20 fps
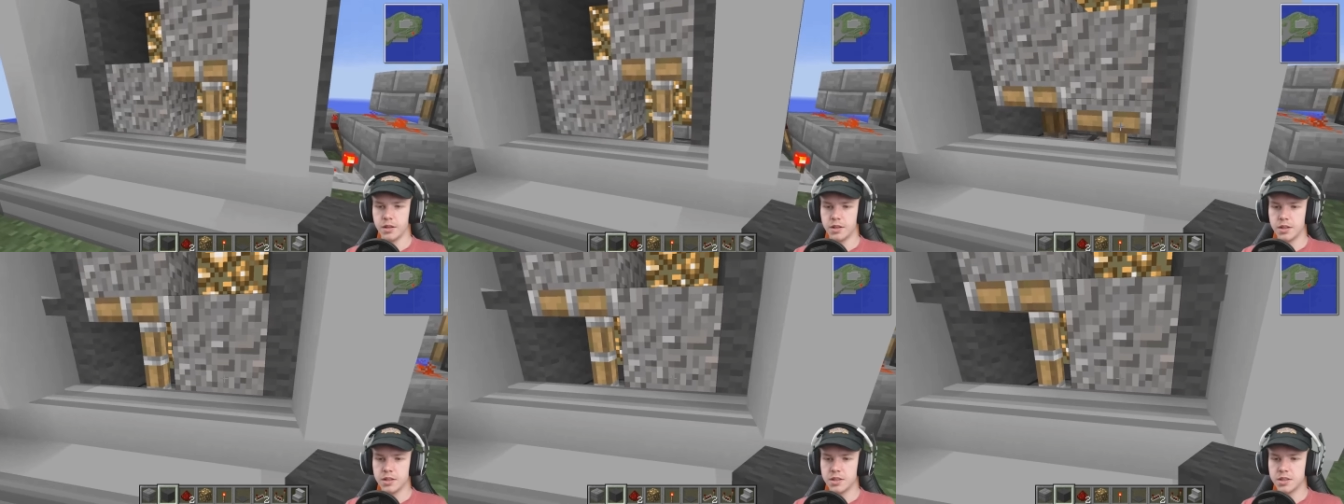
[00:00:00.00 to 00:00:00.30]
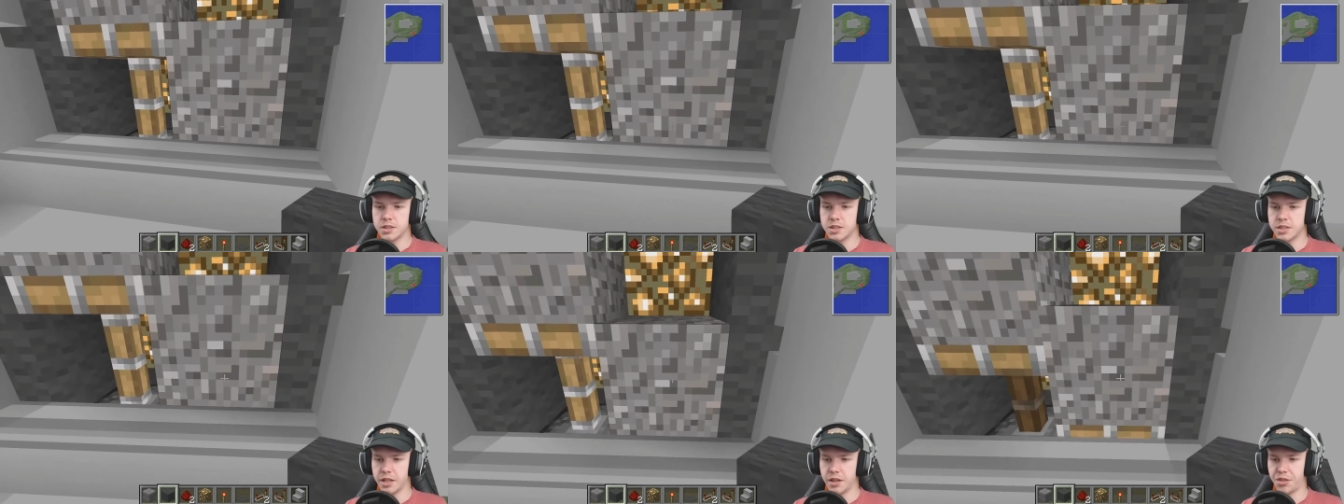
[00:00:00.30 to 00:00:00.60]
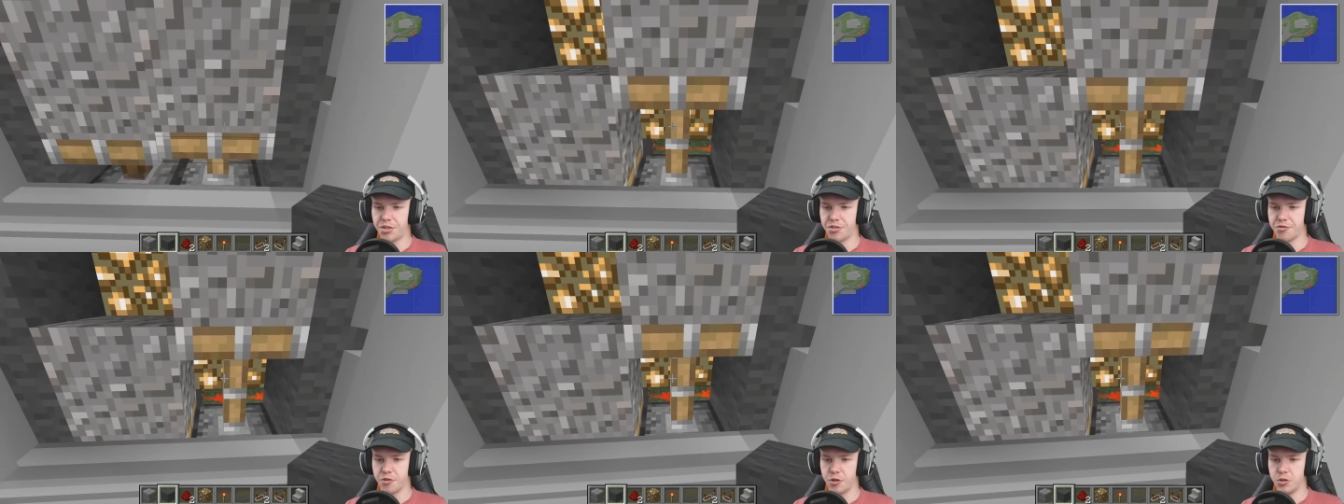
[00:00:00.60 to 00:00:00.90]
see
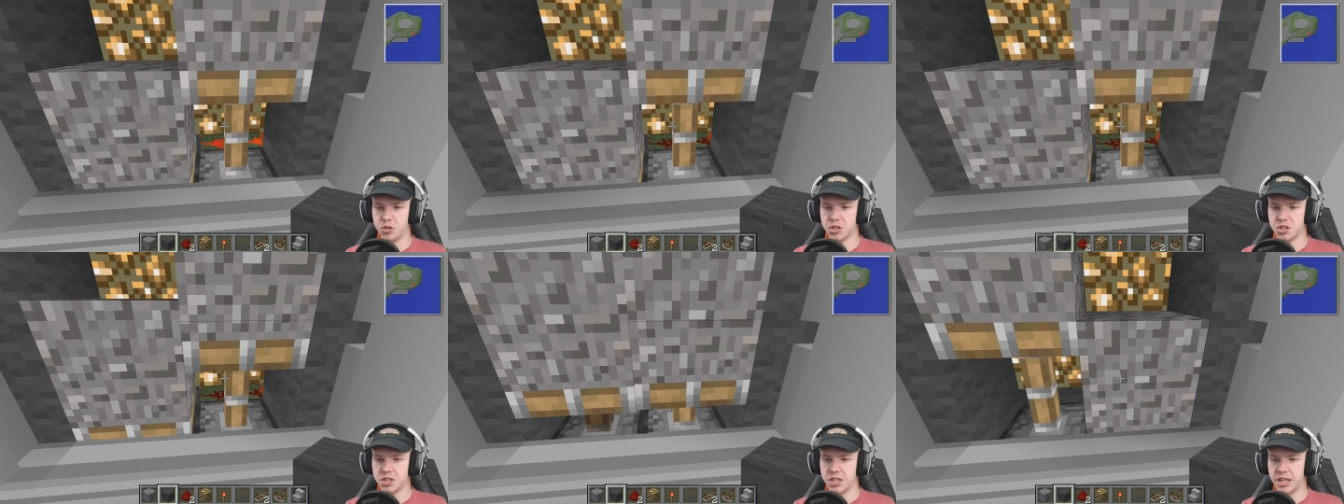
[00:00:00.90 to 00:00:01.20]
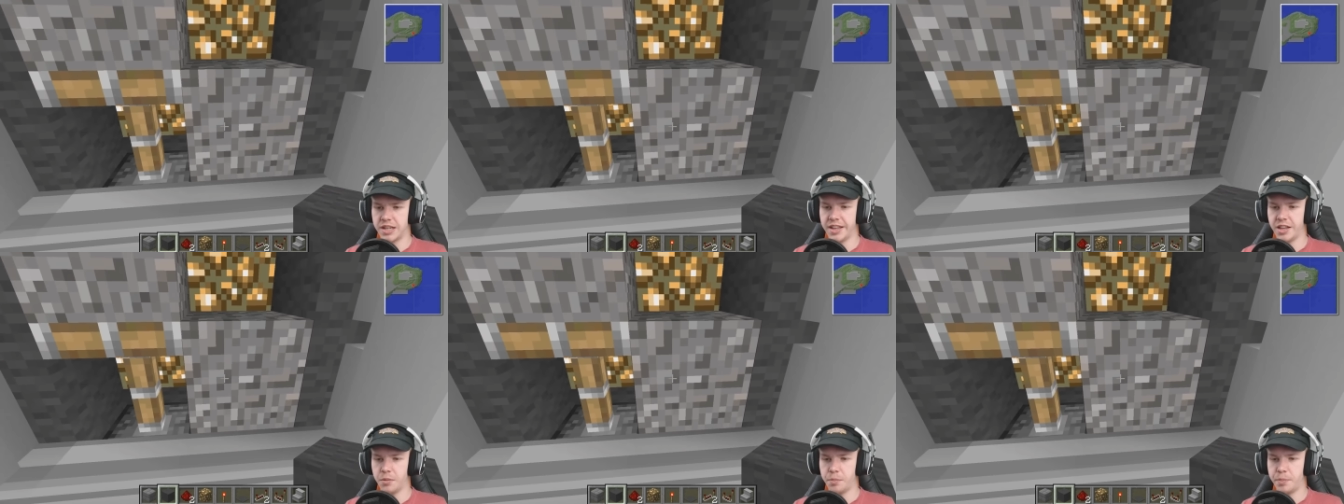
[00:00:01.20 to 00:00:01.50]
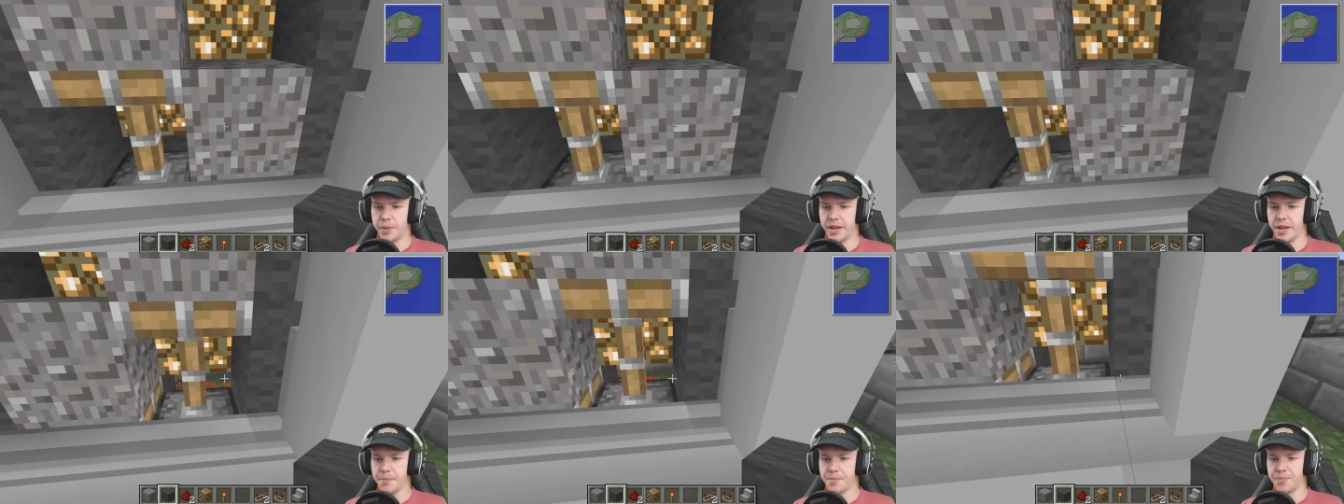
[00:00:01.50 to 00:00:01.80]
through just a little
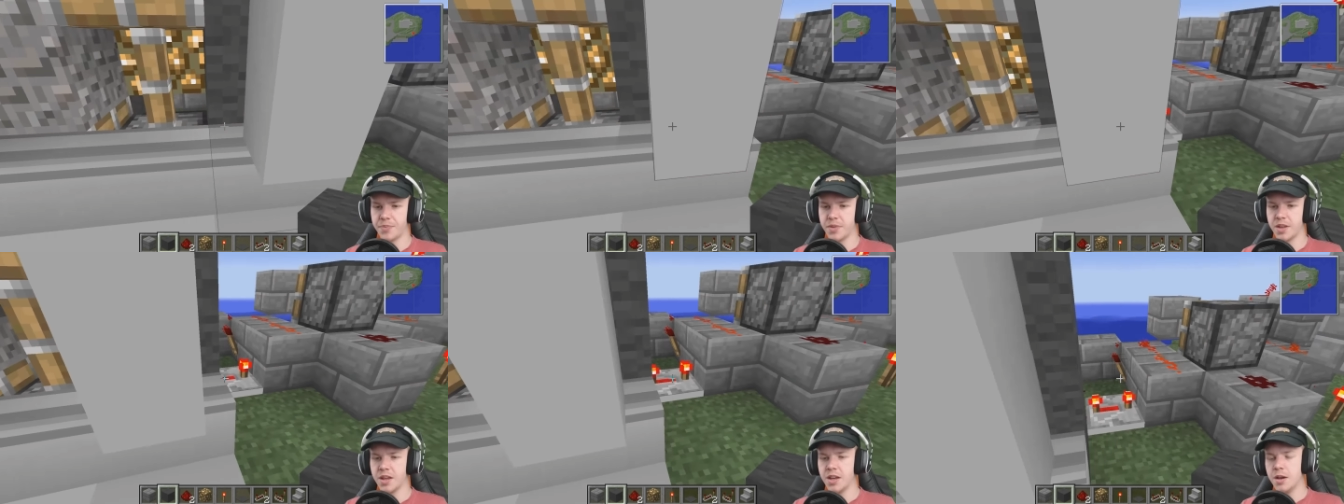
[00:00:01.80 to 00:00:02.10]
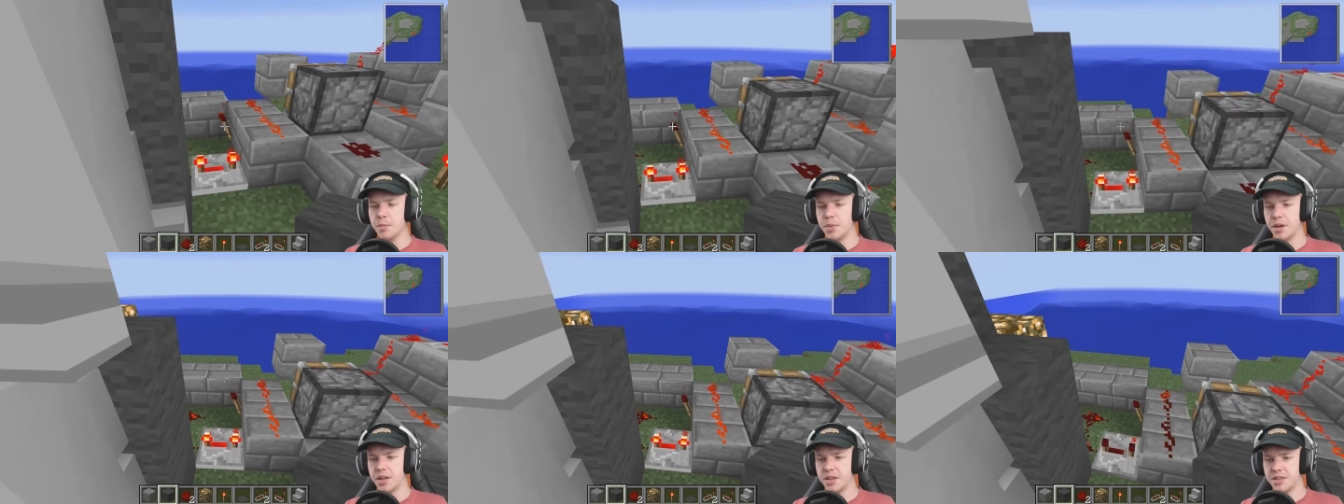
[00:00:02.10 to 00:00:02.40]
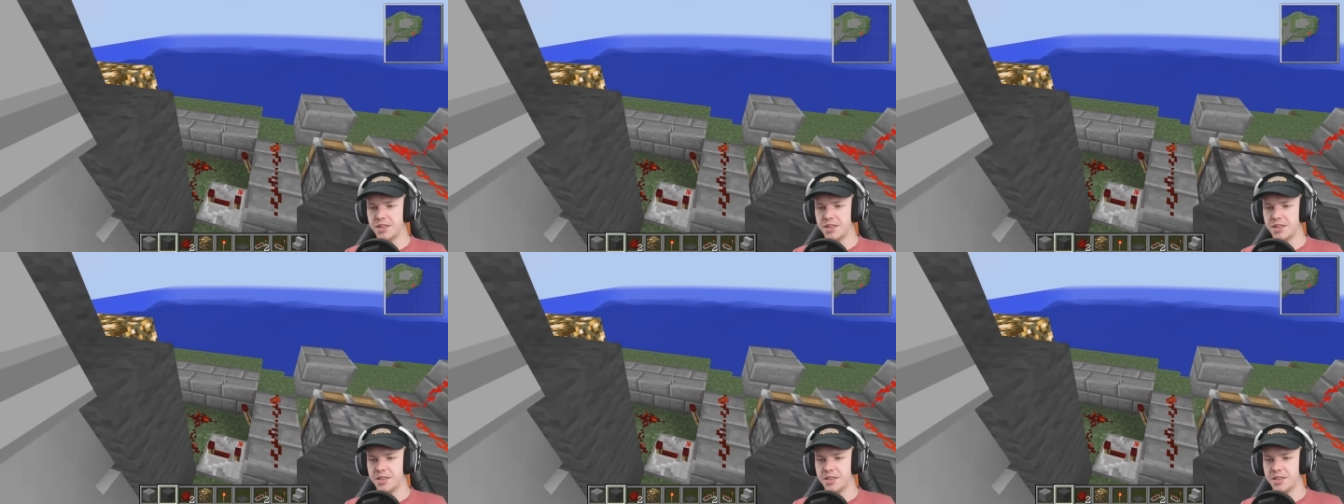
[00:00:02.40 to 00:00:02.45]
bit, but...